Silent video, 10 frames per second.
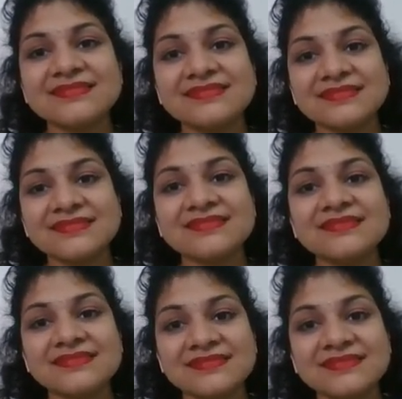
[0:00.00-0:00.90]

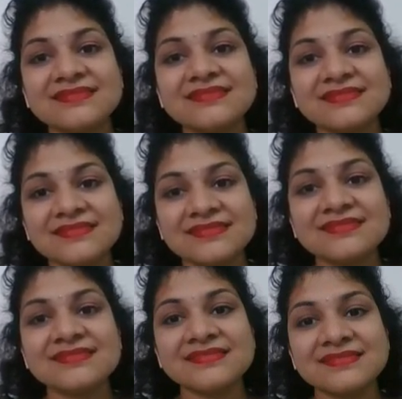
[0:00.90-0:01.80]

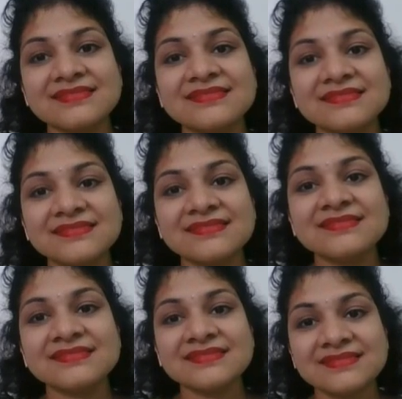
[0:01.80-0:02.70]

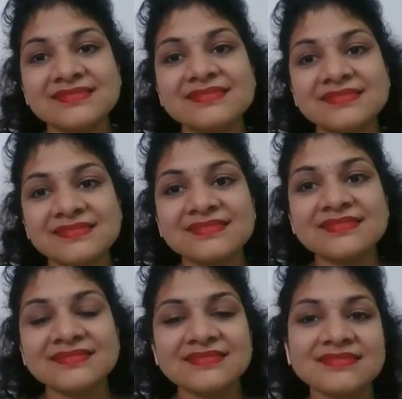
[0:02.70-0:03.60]

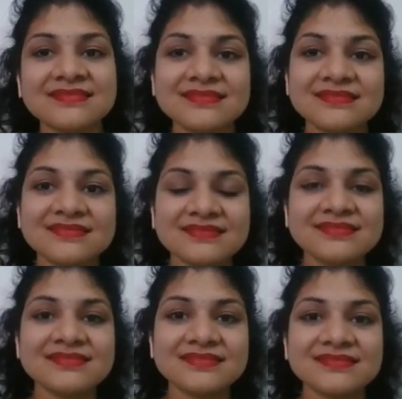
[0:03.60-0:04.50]

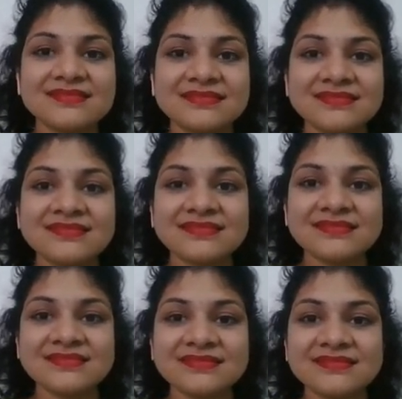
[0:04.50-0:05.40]

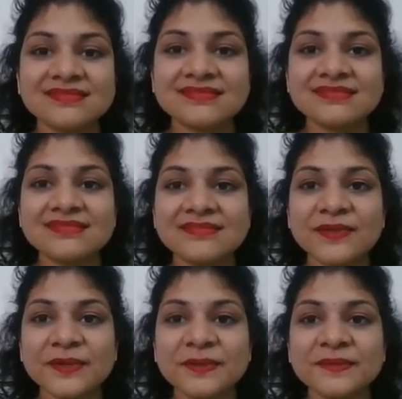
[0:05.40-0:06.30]

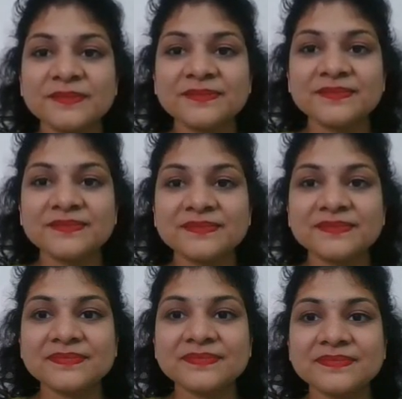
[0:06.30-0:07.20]

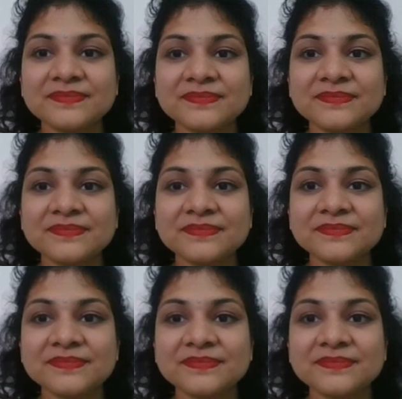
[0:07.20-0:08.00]
(not speaking)